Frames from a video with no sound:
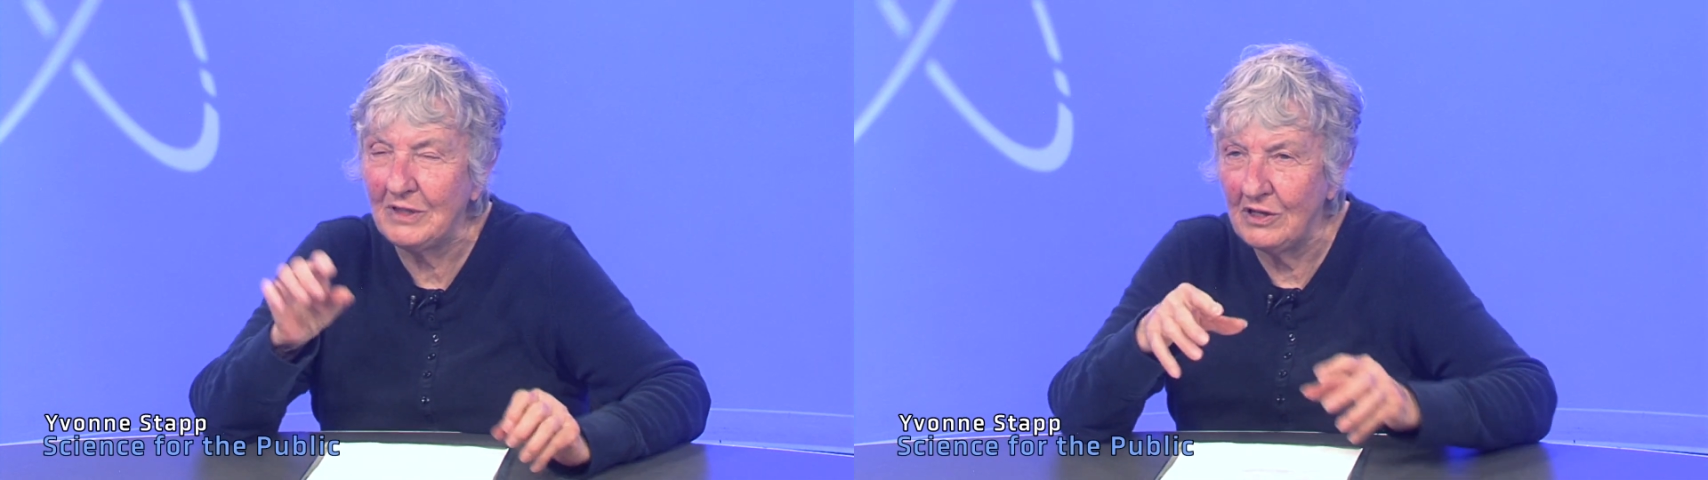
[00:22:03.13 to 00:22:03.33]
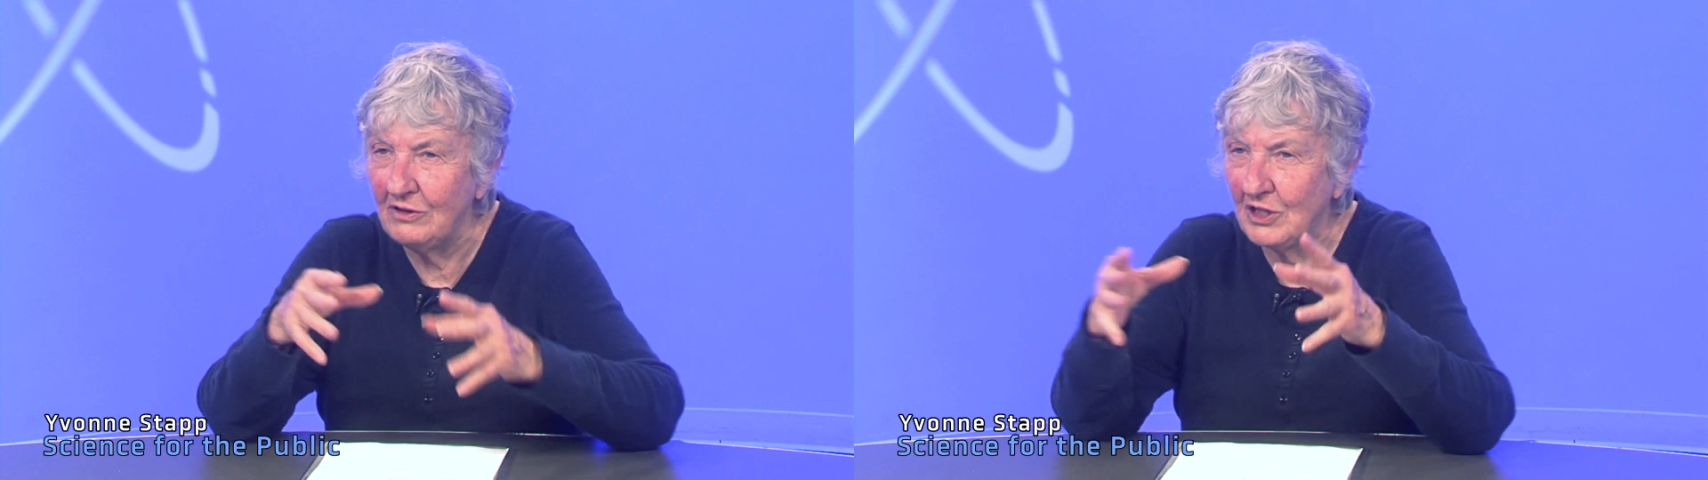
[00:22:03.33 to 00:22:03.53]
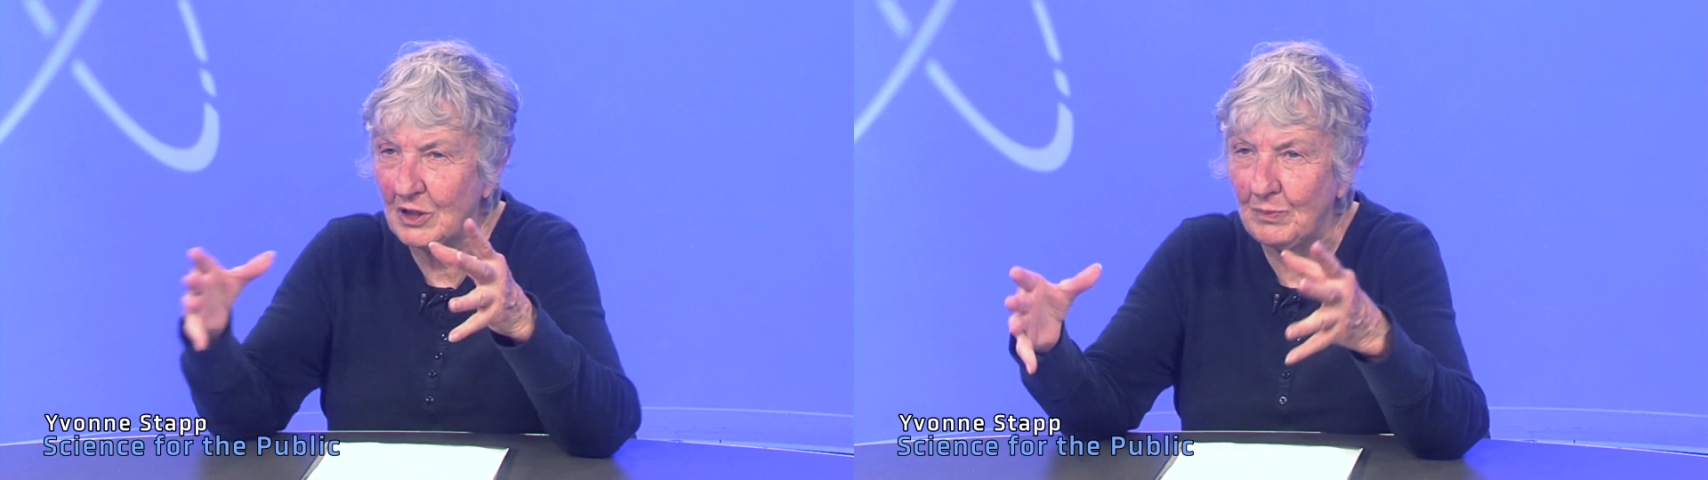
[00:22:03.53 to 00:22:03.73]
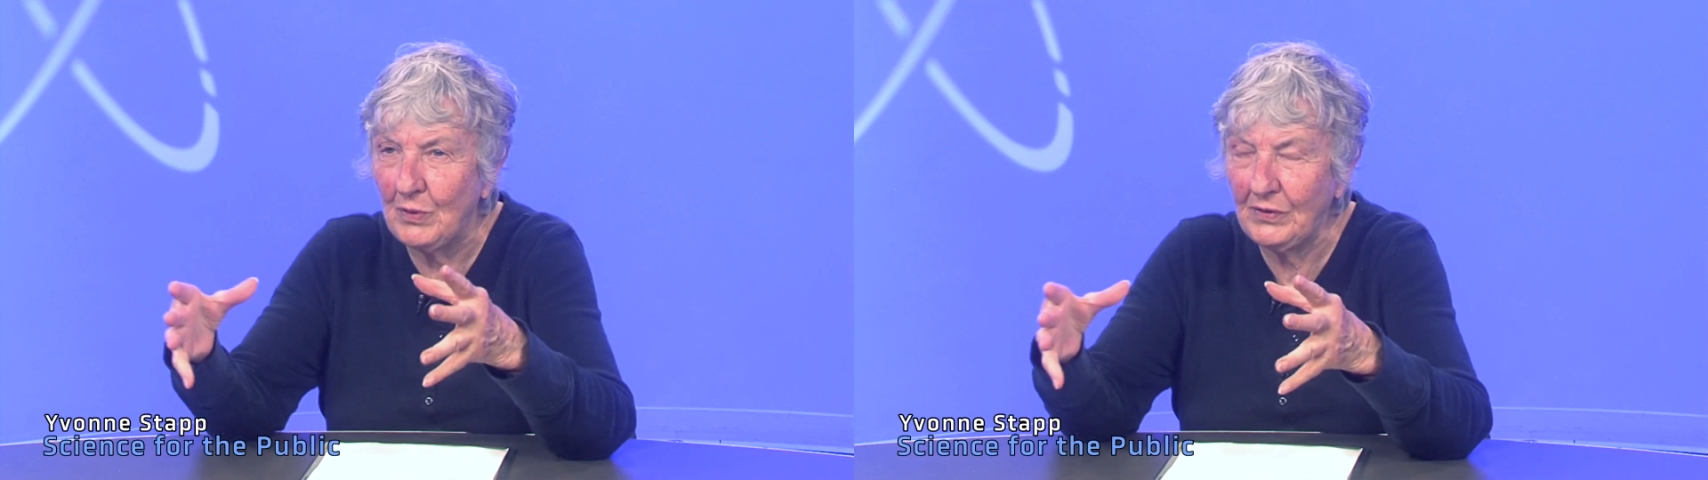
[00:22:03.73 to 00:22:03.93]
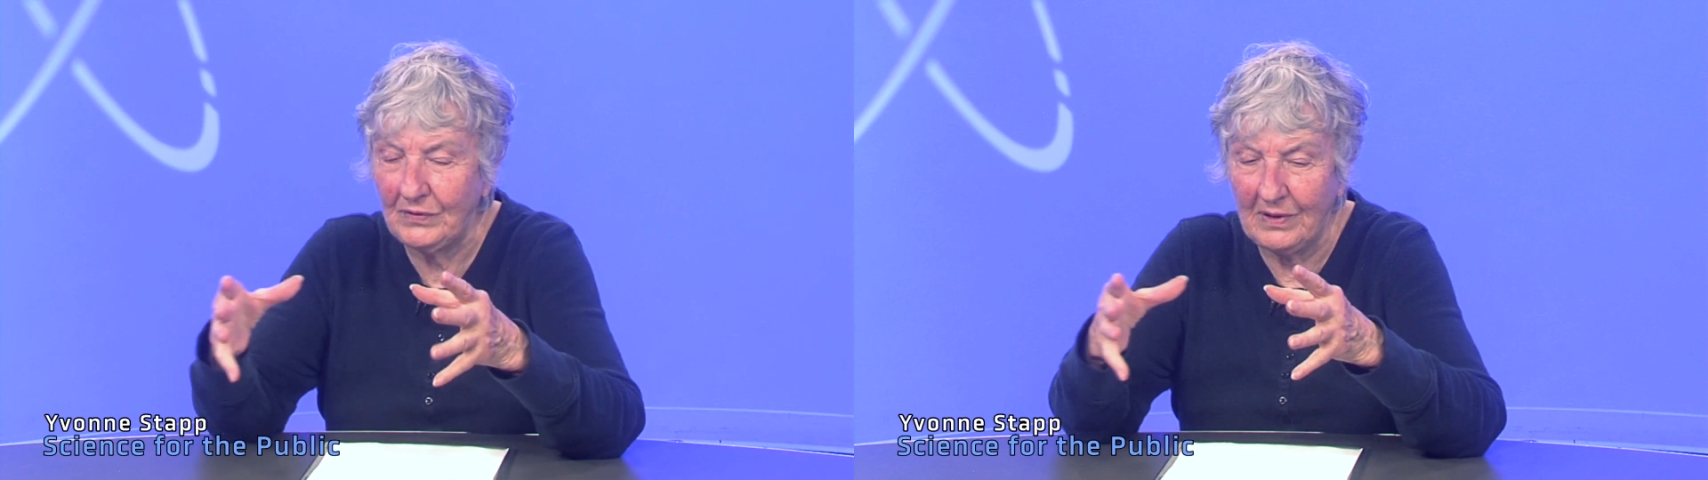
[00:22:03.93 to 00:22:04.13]
Do you just
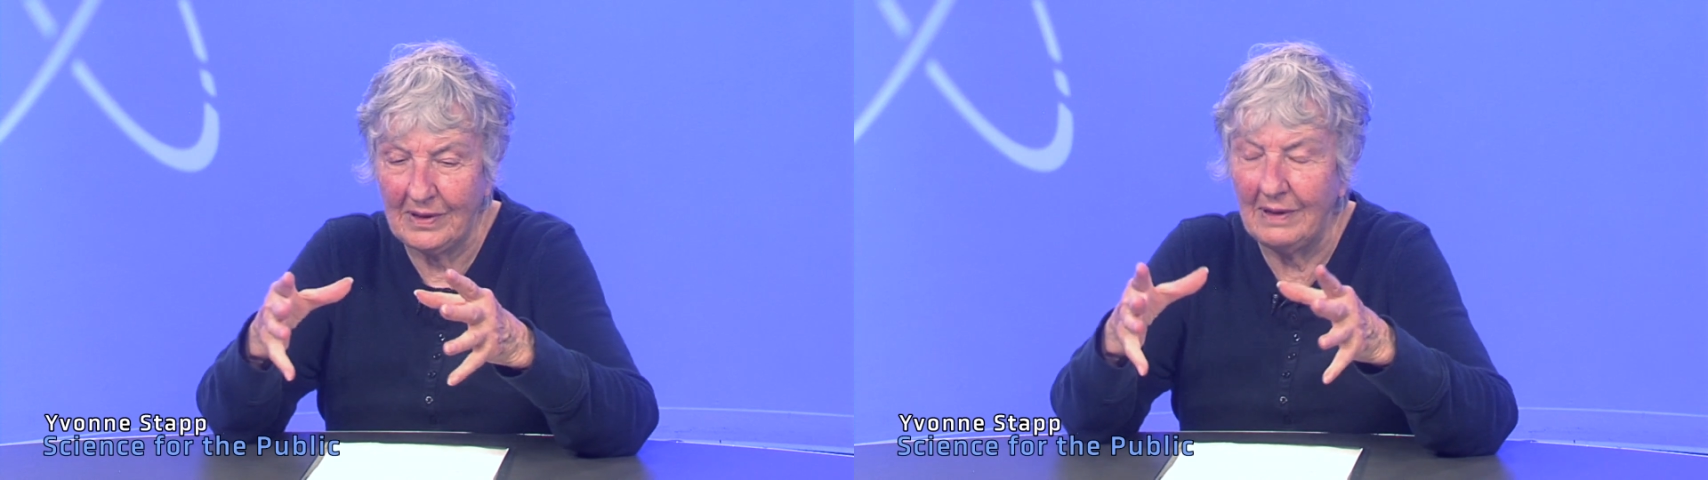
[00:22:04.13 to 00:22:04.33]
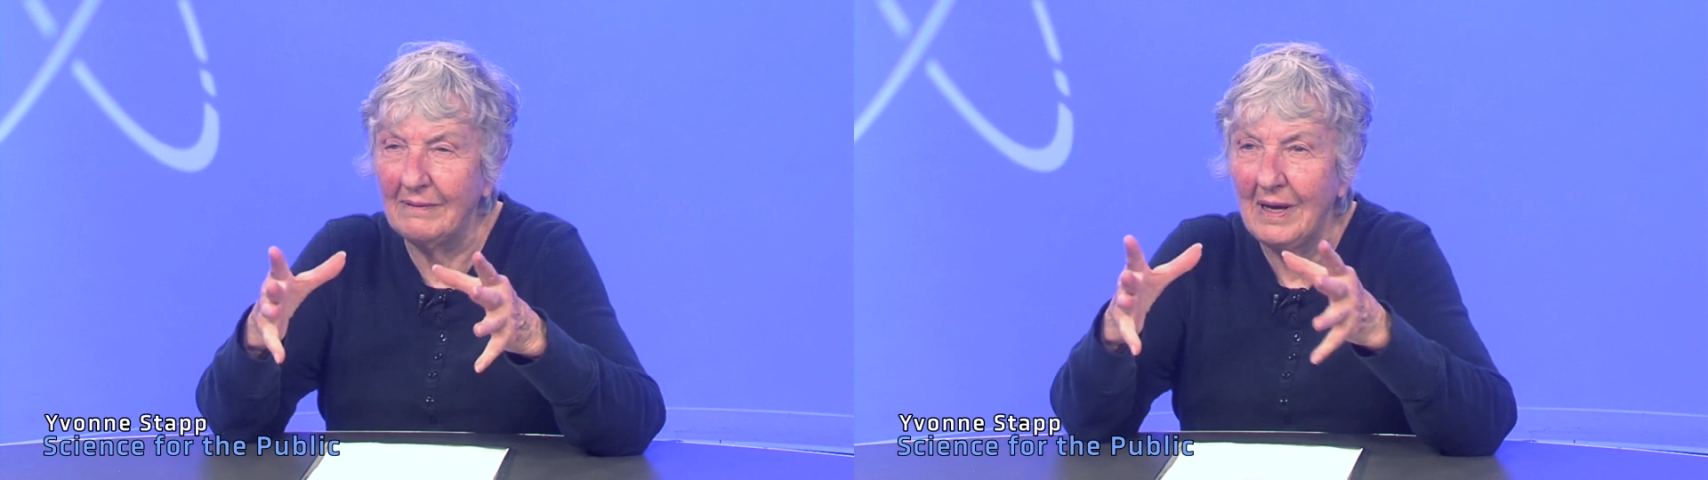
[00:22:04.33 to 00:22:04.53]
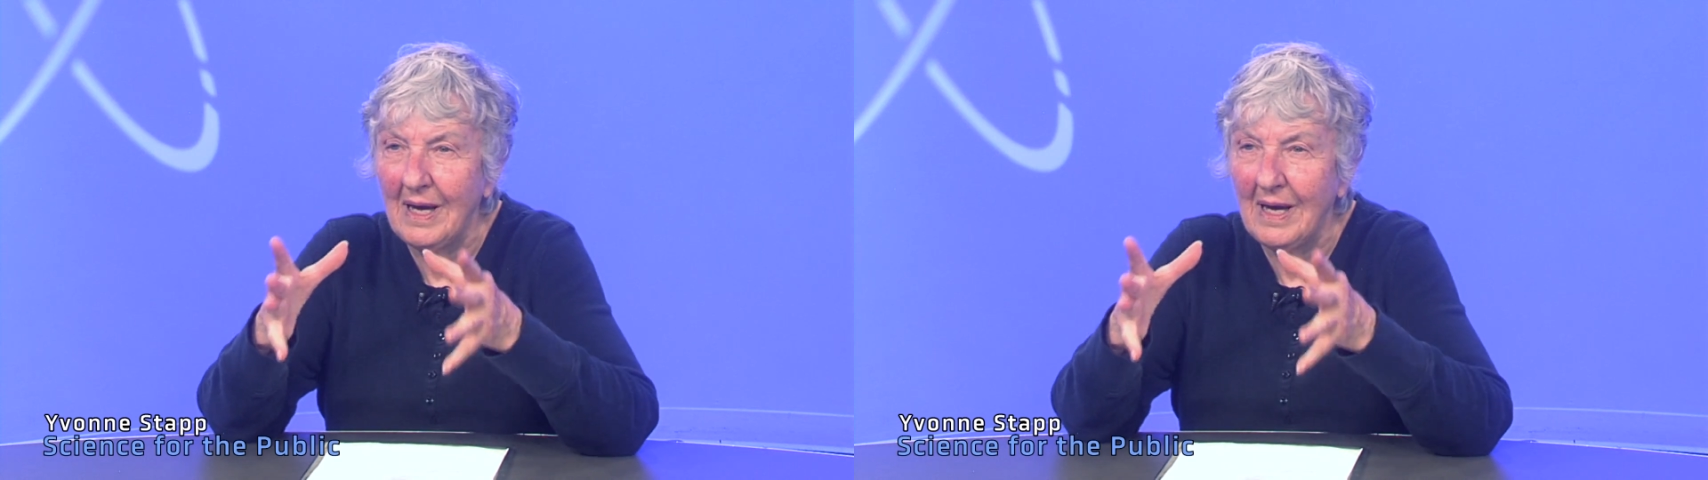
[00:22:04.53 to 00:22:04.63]
put the